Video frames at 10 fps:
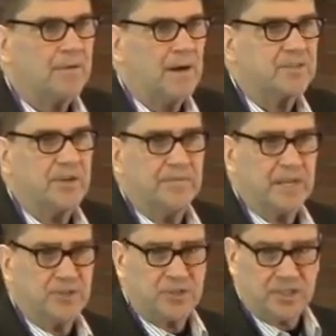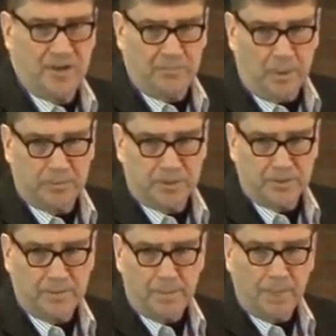right? So even as your
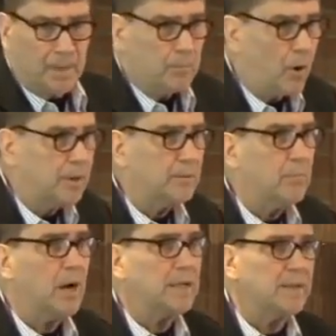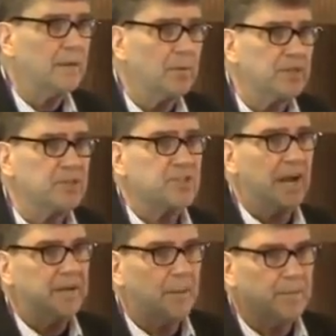self-publisher, part of the money that when you're
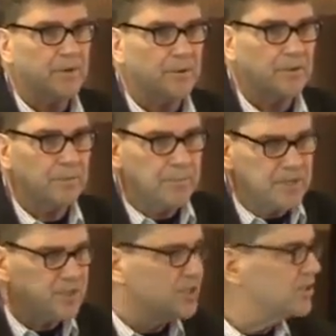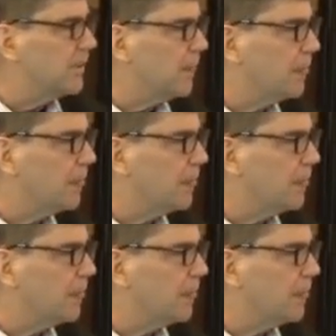setting up your, your business,